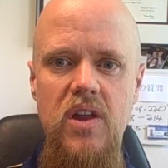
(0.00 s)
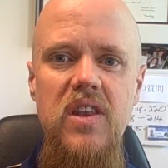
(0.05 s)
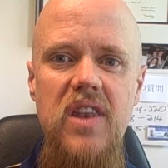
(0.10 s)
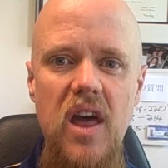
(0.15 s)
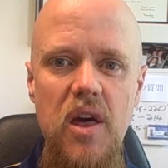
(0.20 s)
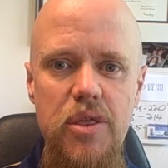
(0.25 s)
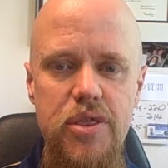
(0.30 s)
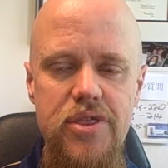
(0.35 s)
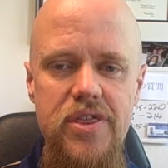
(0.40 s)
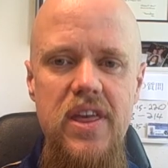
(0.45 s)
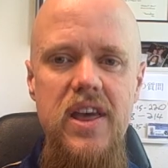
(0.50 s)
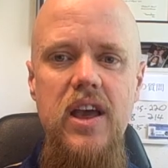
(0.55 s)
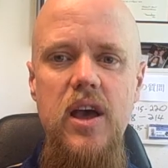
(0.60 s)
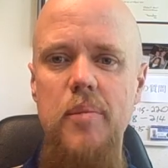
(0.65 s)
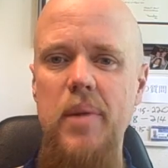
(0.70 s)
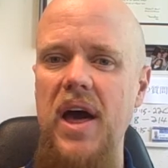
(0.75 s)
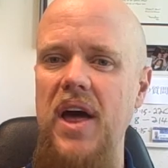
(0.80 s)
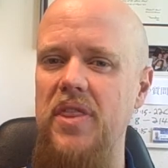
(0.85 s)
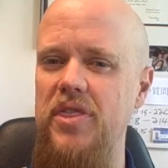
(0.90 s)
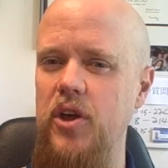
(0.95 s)
Now think
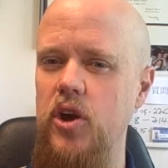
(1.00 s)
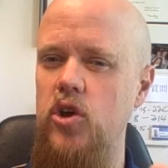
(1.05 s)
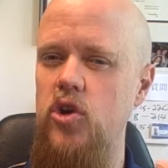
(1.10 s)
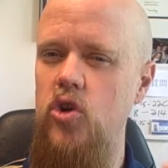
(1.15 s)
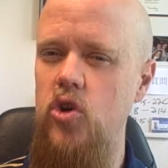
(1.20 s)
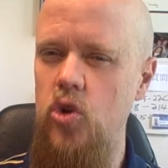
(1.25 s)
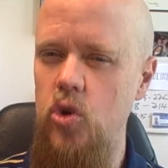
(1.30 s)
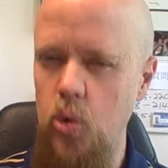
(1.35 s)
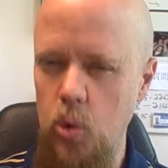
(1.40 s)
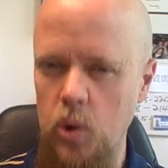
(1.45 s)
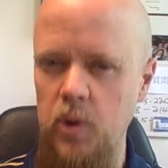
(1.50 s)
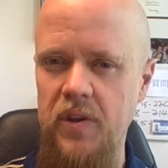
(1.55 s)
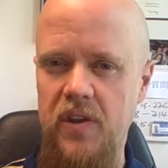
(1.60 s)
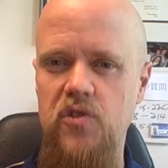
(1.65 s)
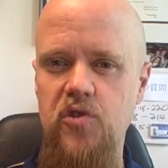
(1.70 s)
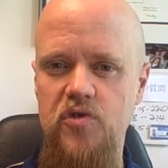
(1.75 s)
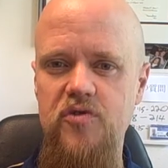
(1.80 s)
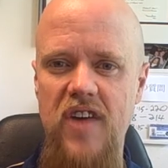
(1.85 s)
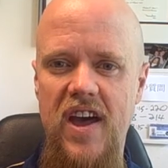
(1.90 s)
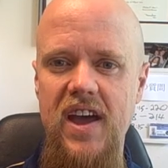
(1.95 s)
about the
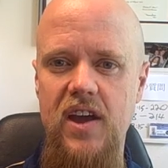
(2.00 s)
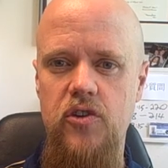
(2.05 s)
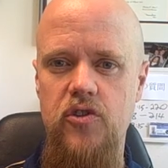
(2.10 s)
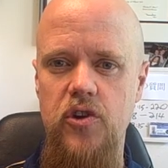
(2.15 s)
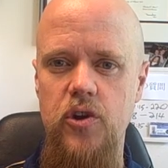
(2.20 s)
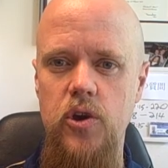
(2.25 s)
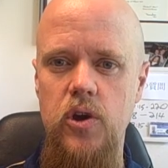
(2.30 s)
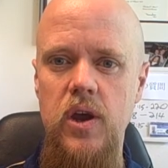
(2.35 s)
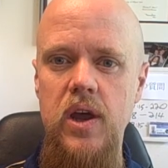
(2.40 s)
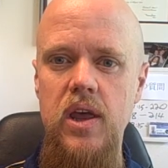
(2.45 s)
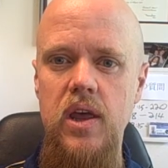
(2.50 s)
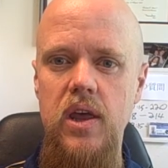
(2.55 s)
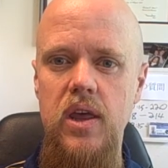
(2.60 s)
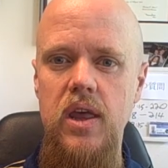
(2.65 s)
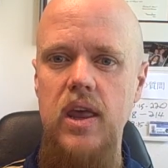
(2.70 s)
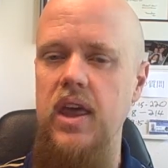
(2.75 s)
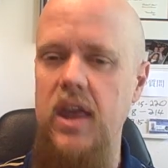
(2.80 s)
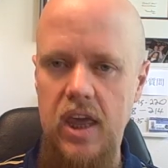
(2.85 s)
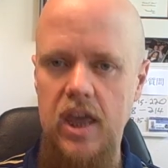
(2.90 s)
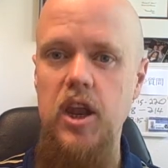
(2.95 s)
coolness factor
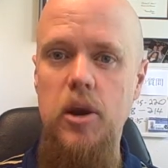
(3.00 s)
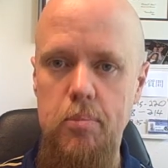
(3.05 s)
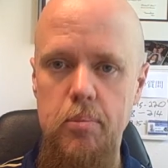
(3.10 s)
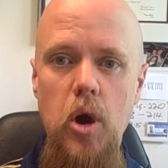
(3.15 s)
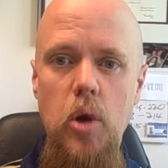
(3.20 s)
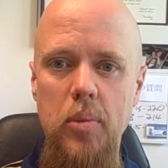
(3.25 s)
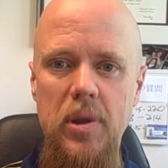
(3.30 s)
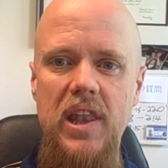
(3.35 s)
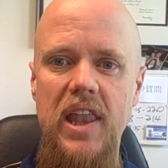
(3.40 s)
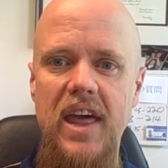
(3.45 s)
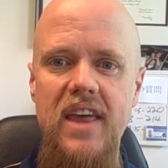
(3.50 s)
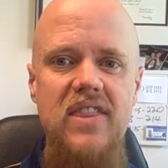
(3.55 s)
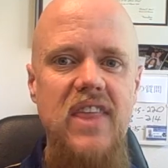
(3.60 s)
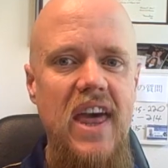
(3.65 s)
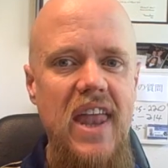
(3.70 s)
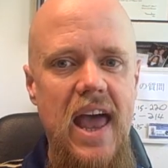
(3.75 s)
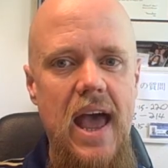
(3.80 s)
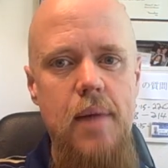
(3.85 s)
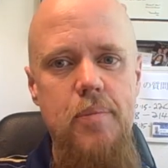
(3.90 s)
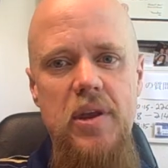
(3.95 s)
in a moment like
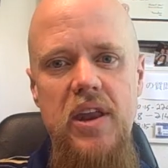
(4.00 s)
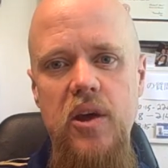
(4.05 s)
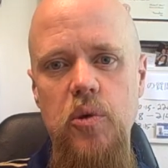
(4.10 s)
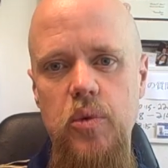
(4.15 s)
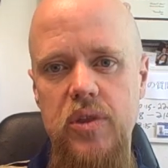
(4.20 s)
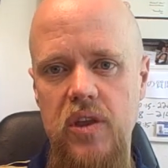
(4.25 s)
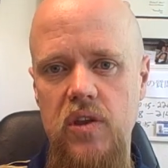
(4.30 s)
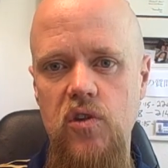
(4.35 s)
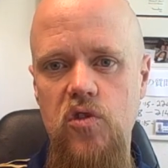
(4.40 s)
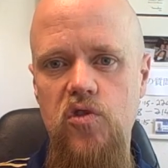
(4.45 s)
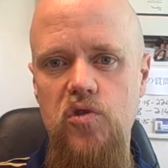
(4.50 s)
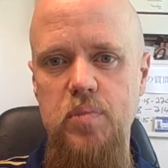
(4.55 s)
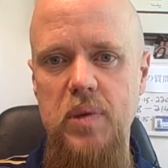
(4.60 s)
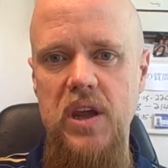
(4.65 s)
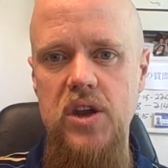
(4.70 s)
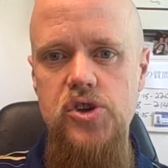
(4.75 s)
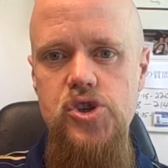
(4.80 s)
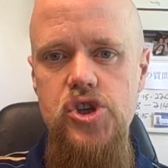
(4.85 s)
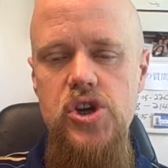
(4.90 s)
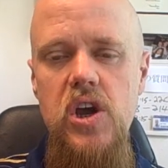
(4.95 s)
that happening within a
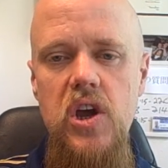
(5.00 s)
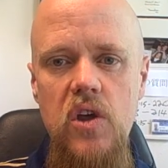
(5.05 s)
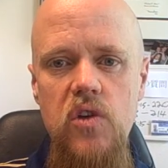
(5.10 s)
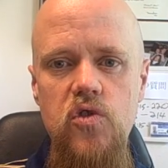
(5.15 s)
speech.